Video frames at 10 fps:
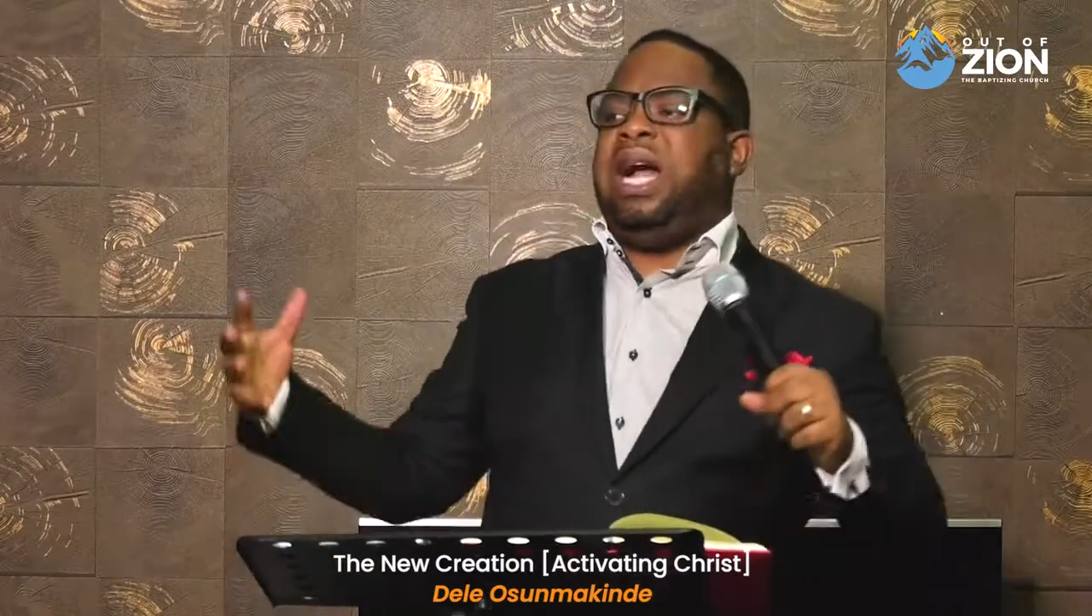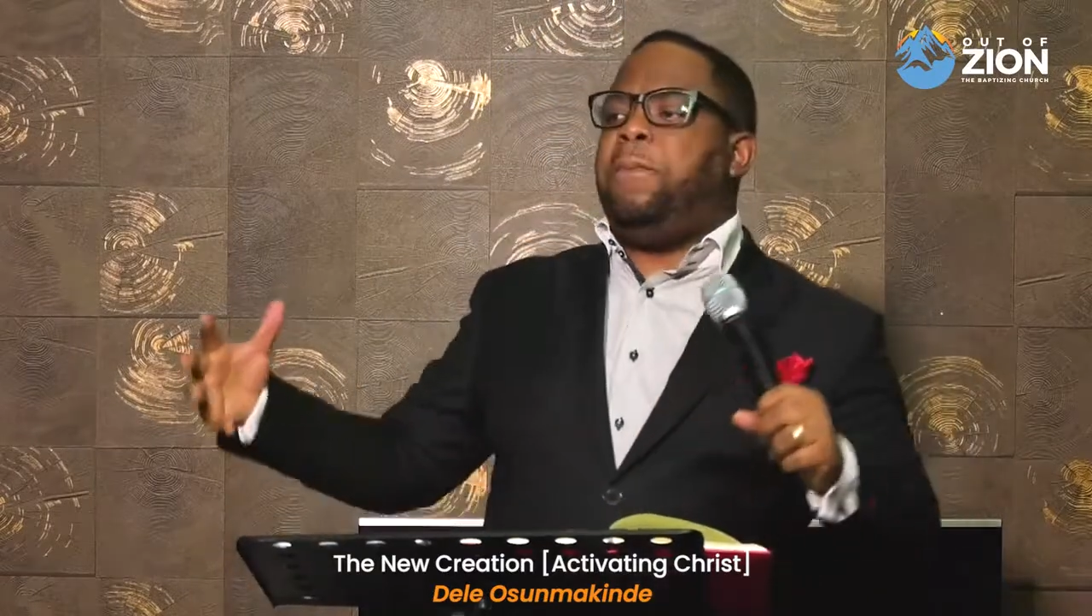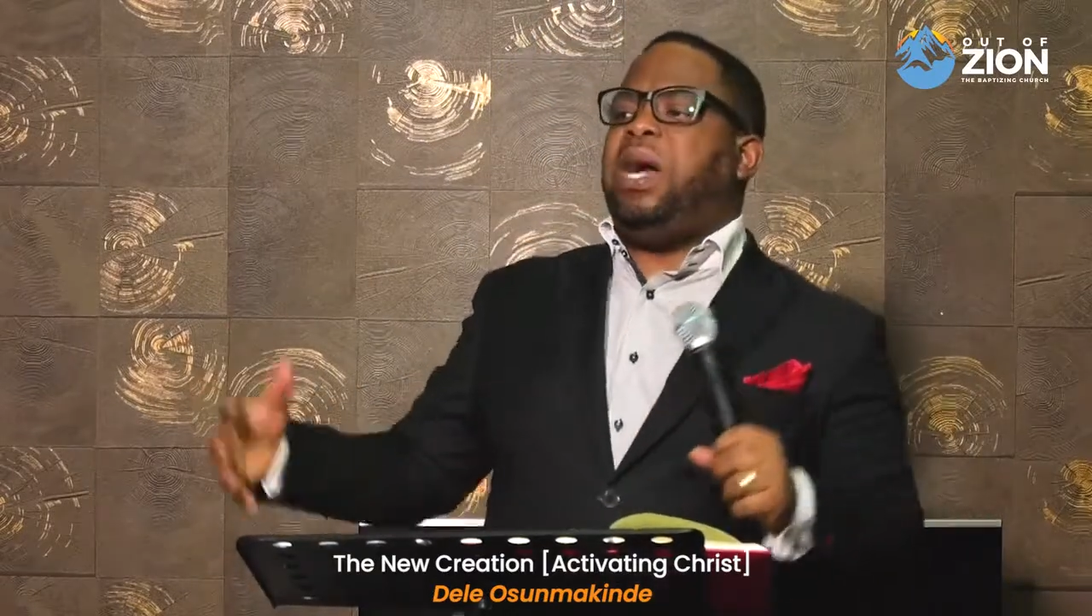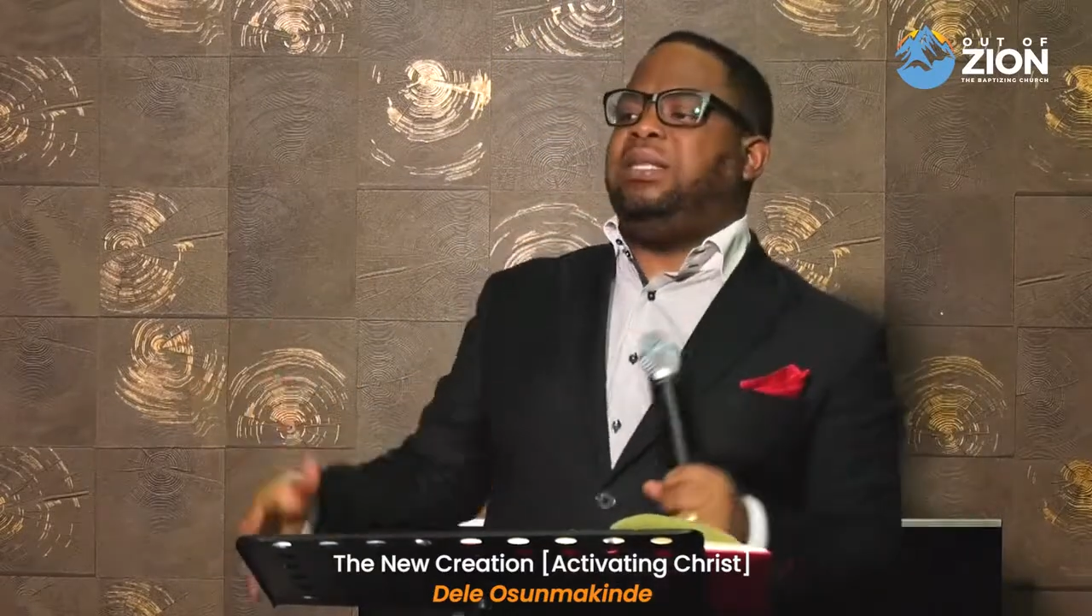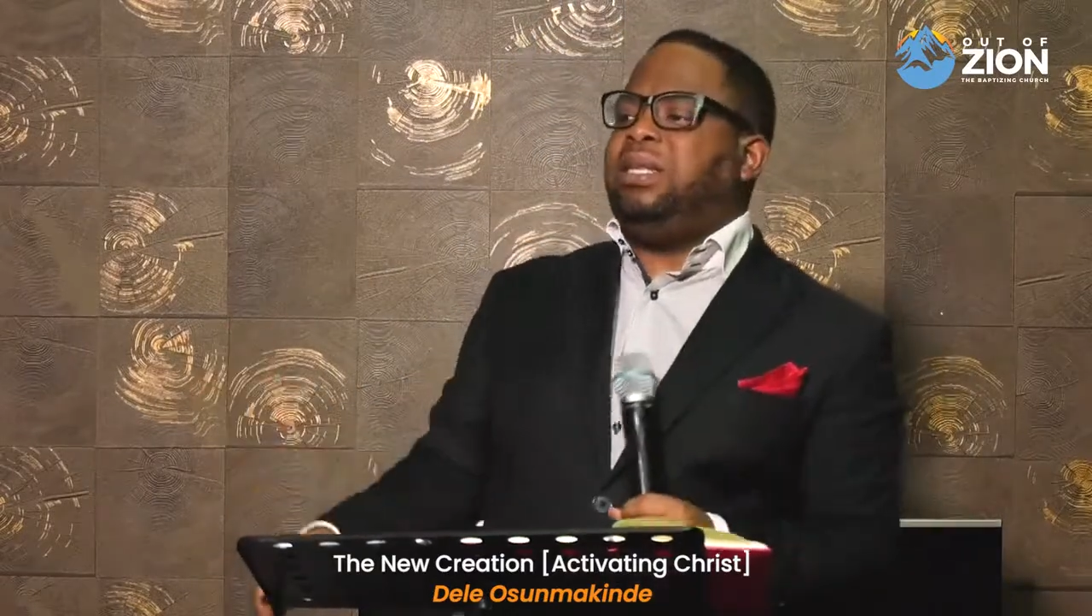
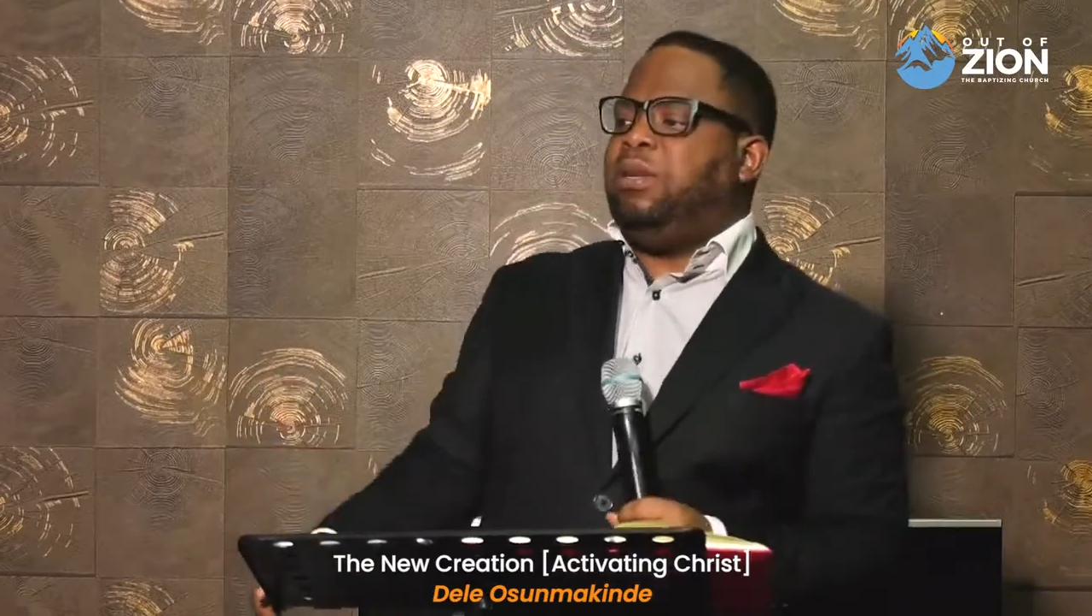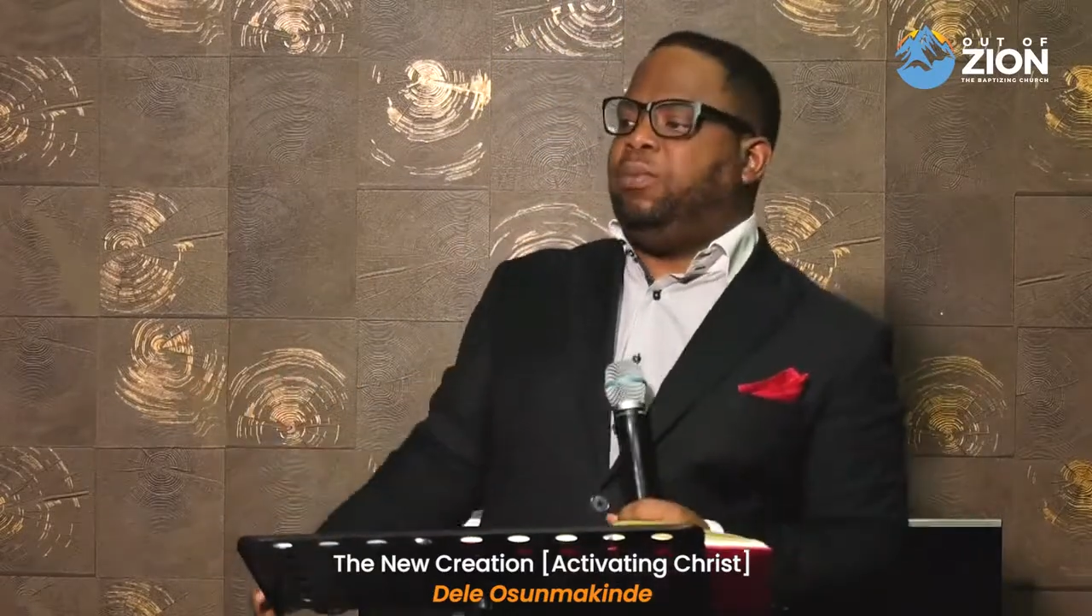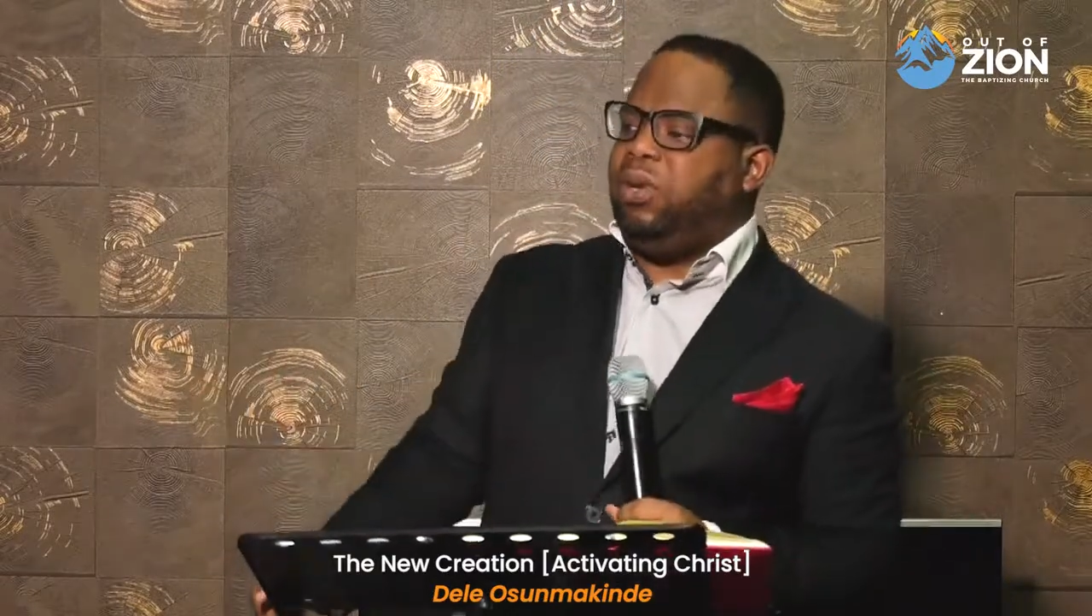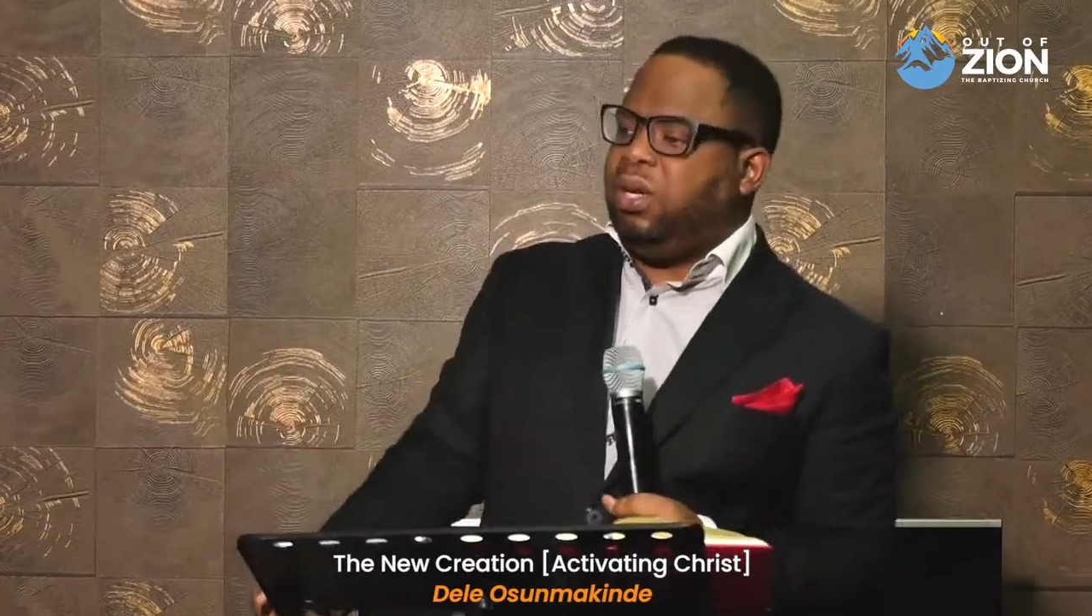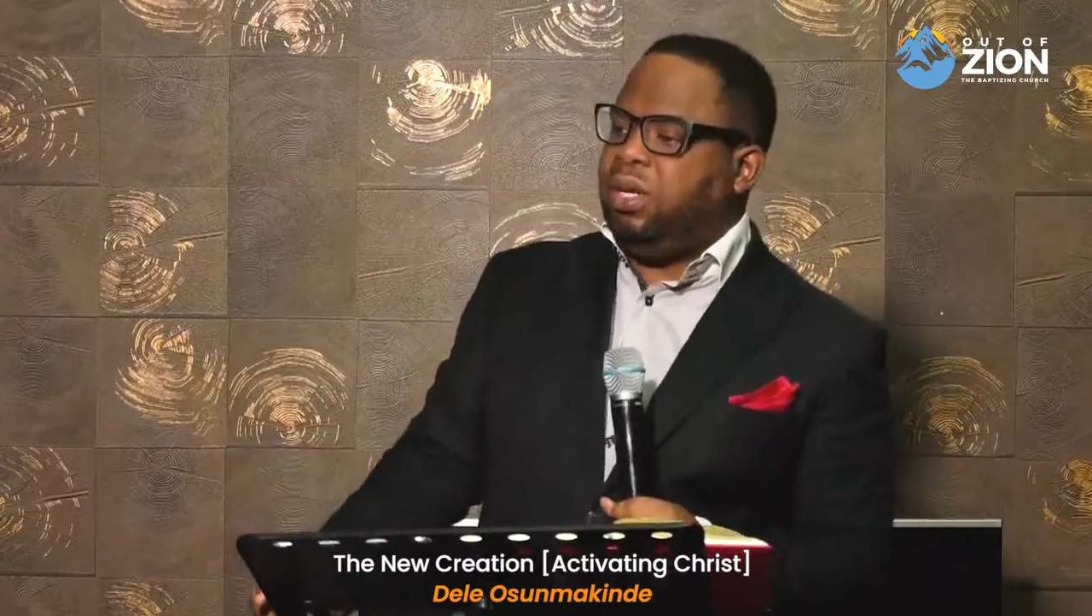capacity
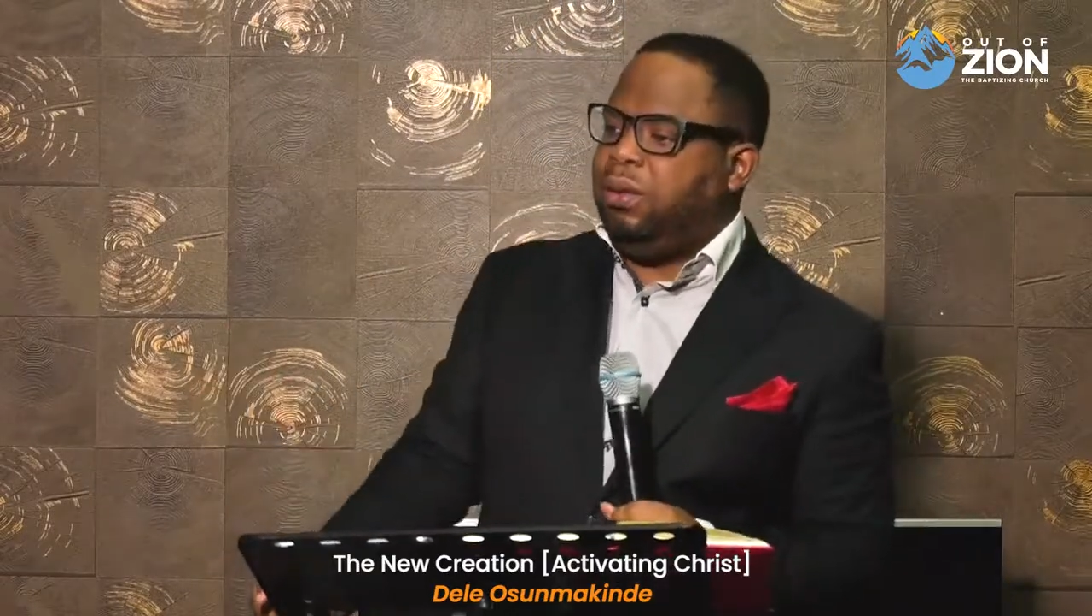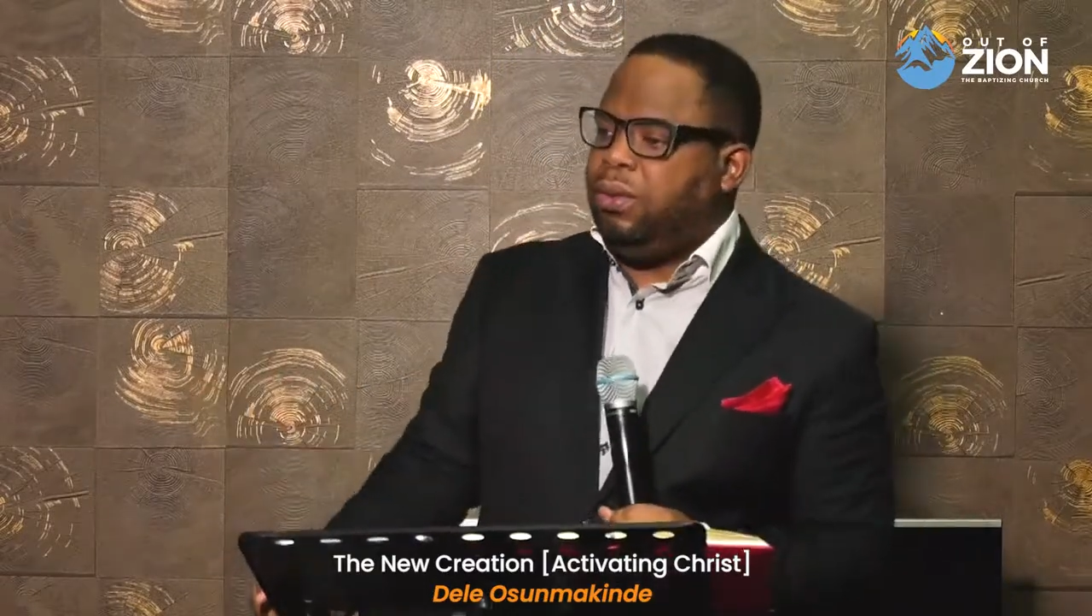building.